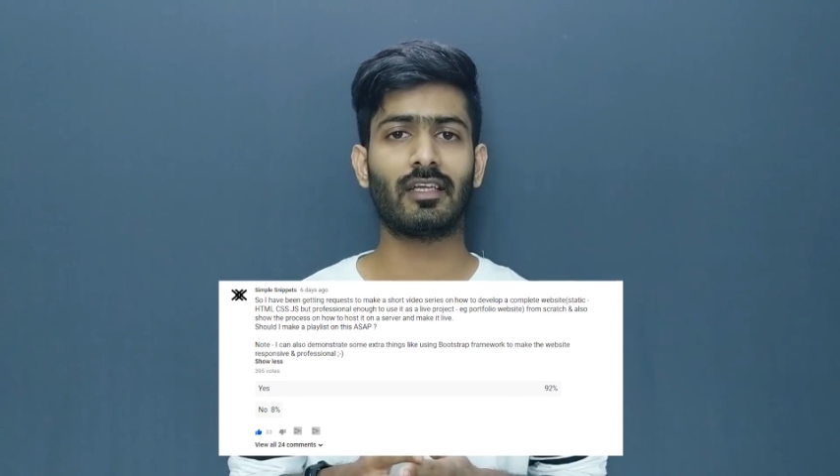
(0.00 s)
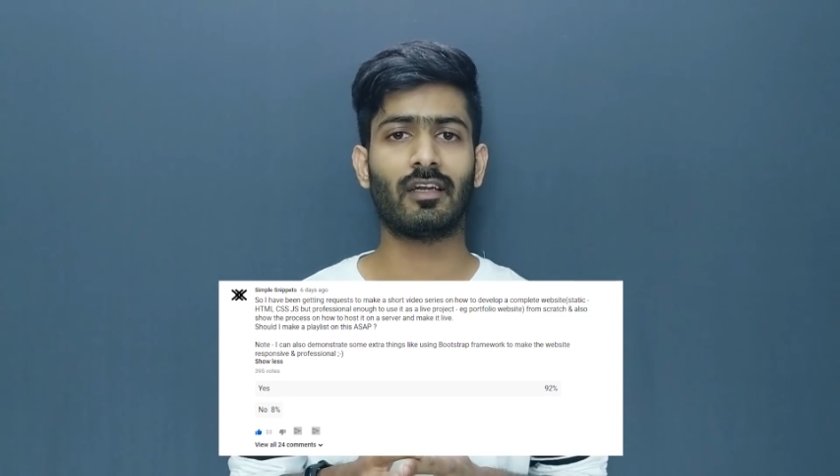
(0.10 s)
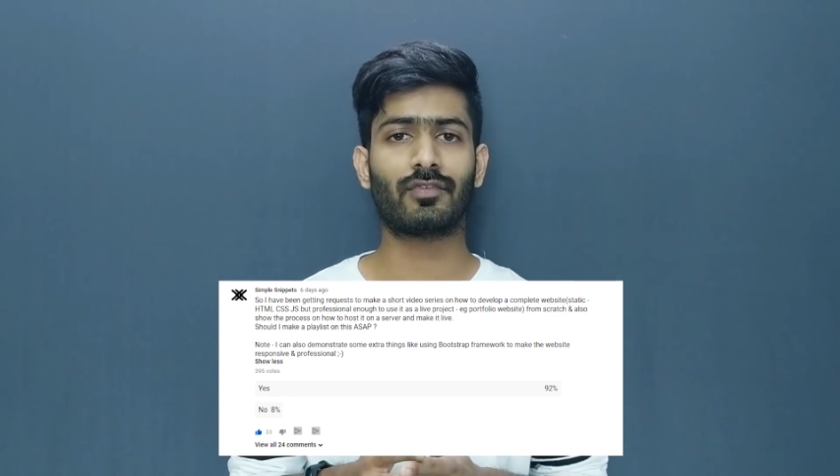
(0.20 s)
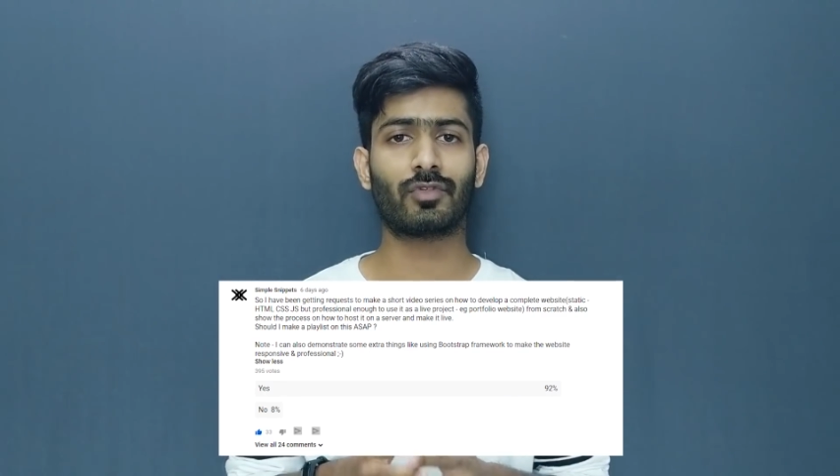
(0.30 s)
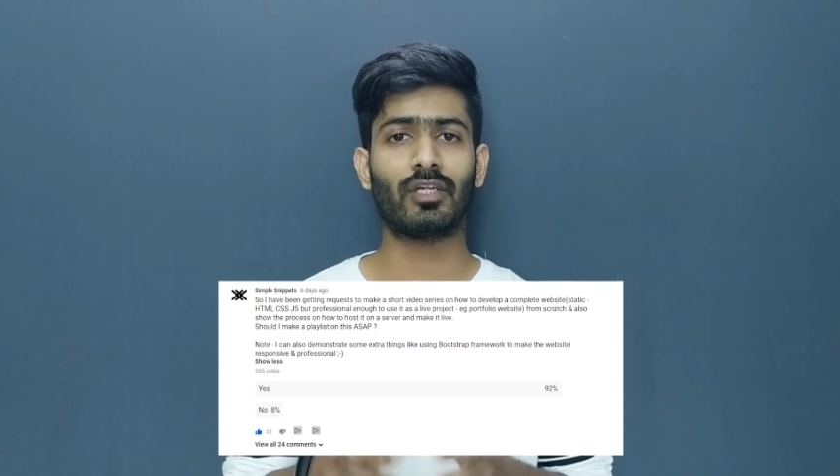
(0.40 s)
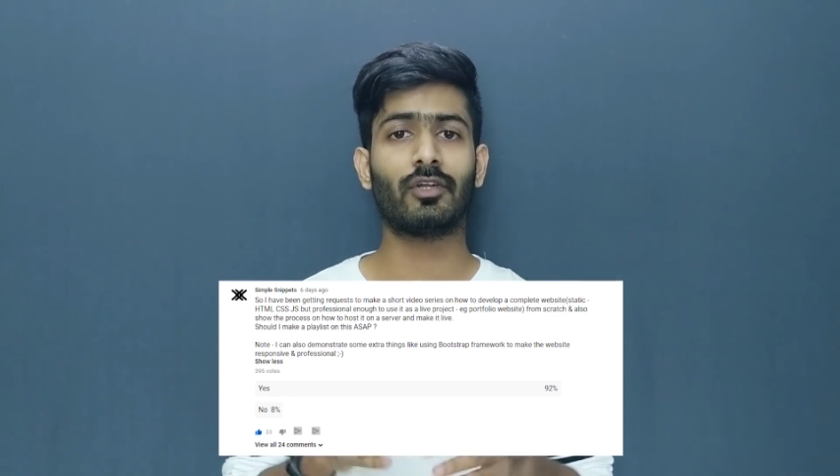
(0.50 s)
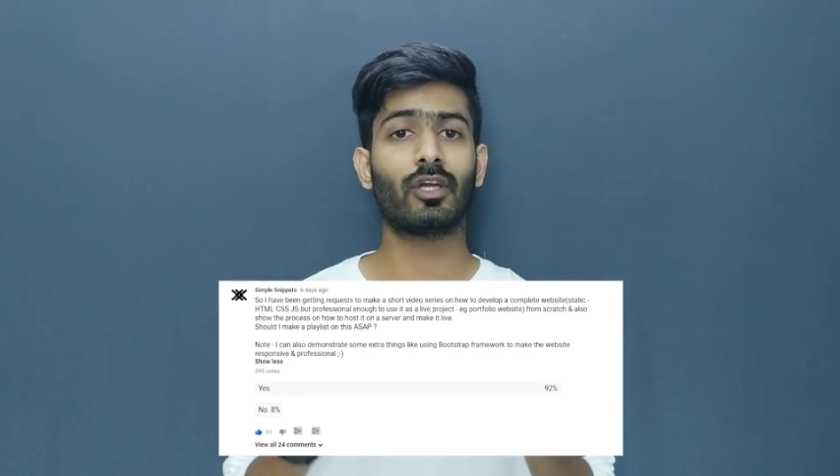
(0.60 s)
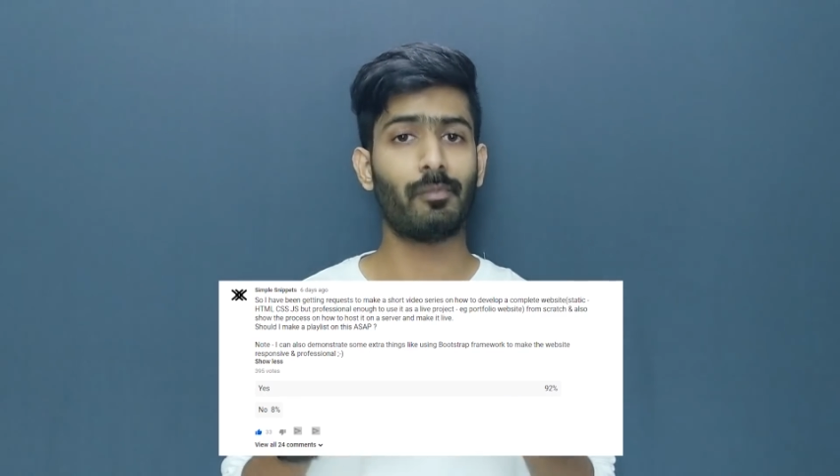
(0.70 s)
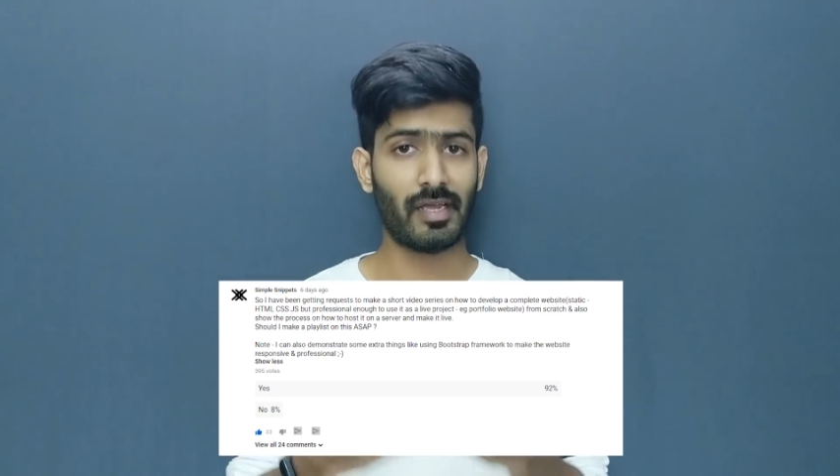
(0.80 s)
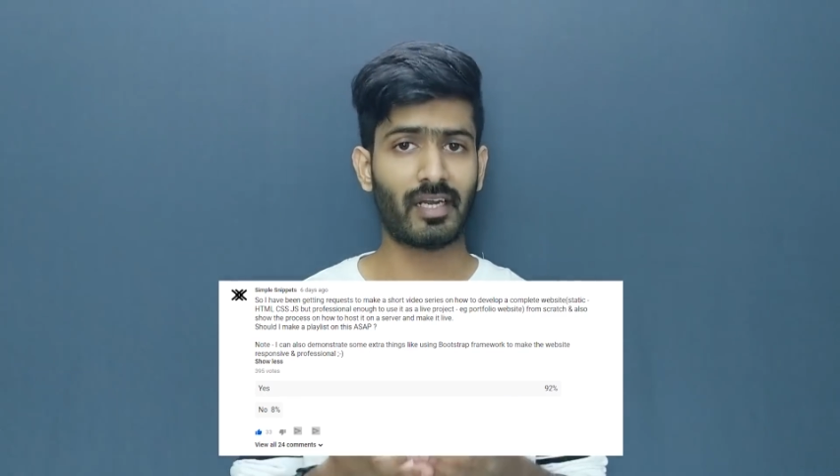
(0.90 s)
enough so that you
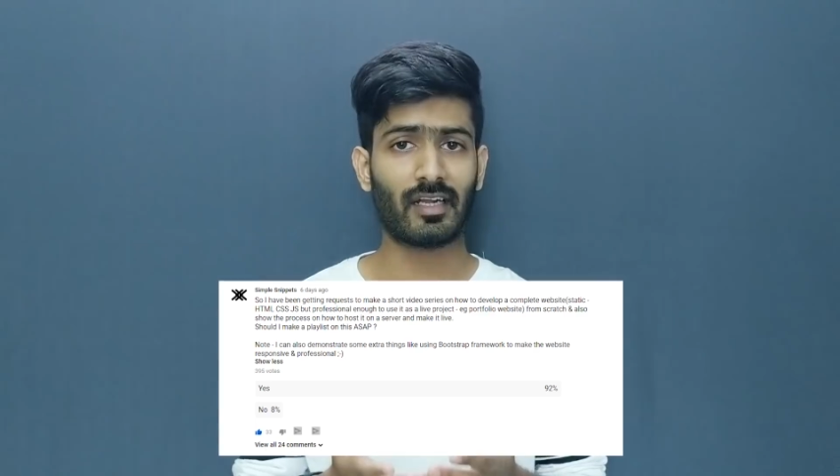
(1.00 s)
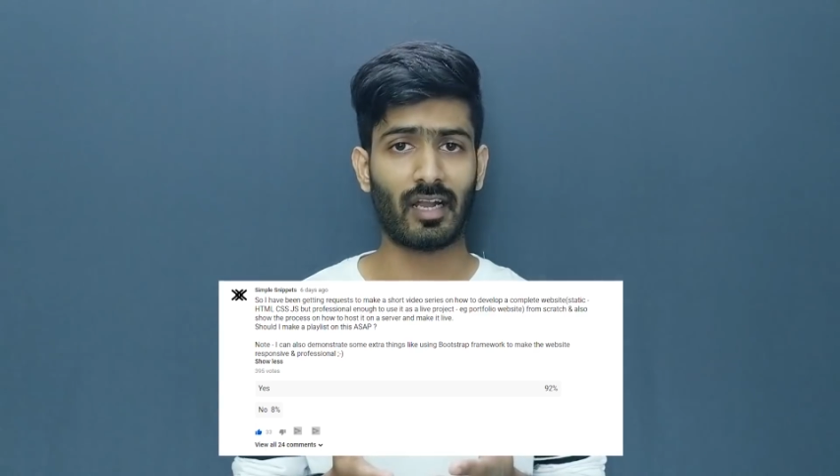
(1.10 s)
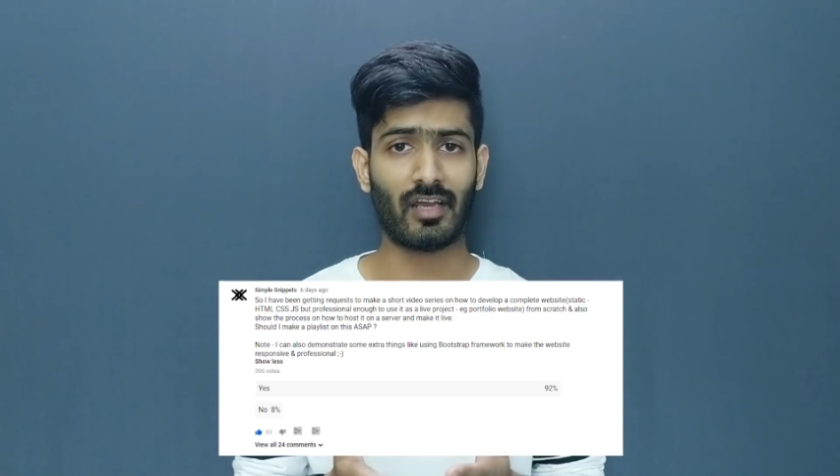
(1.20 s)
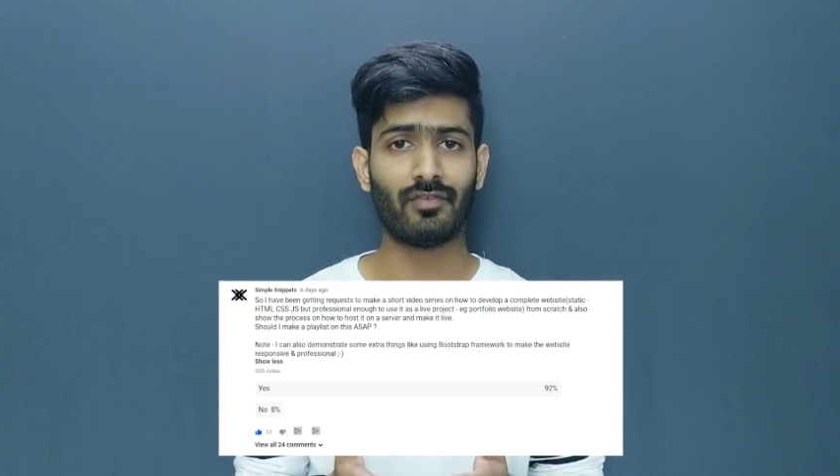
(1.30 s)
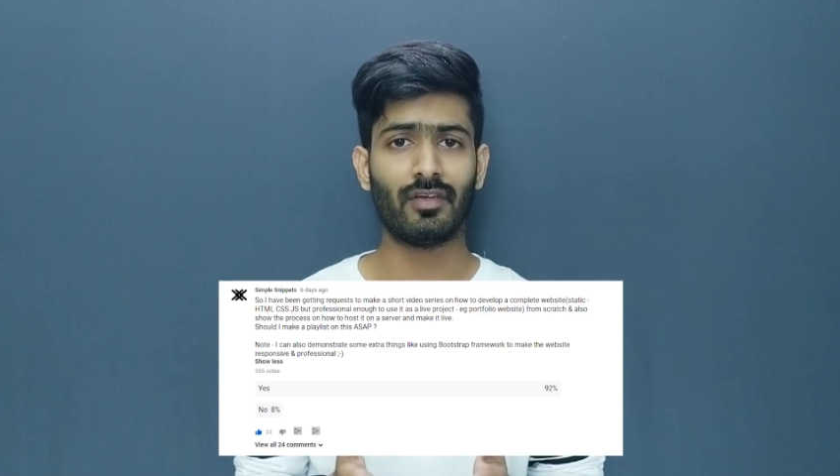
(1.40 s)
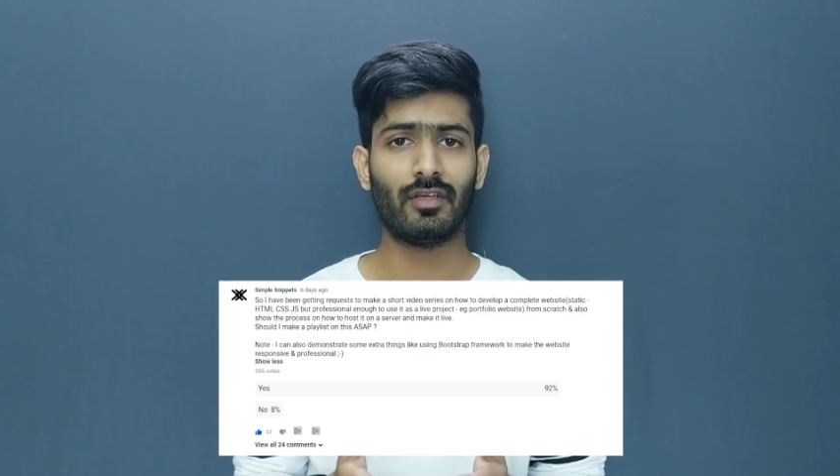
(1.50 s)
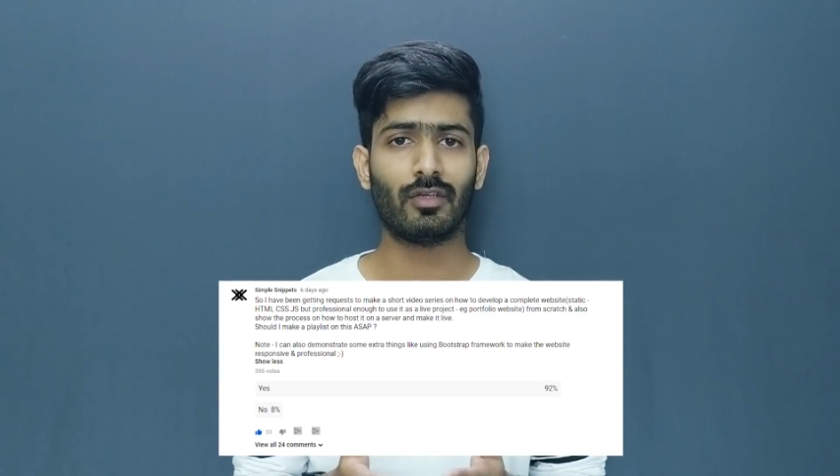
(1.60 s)
can make it live.